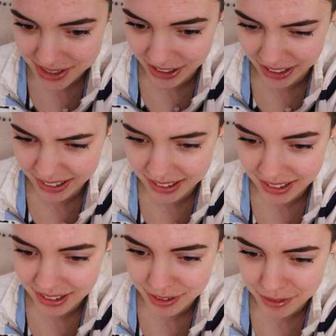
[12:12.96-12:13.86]
Like,
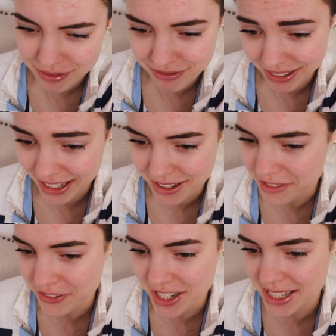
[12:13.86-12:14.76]
again,
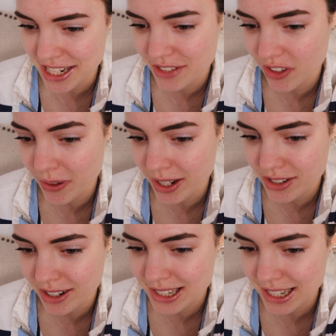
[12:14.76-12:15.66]
first interview,
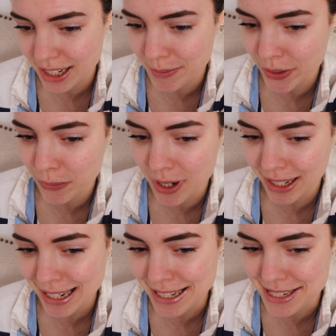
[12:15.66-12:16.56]
age 19, about your
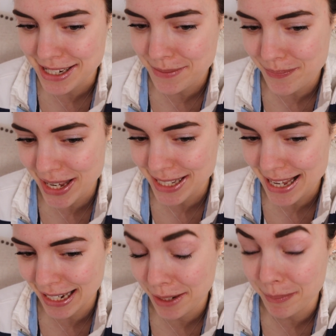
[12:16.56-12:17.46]
work isn't
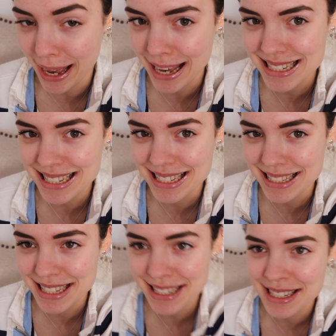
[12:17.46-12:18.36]
exactly bad,
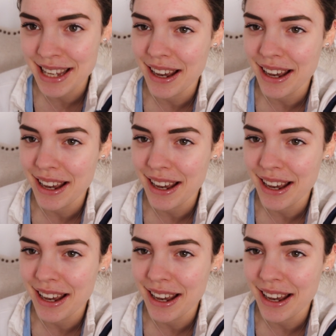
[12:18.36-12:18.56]
is it?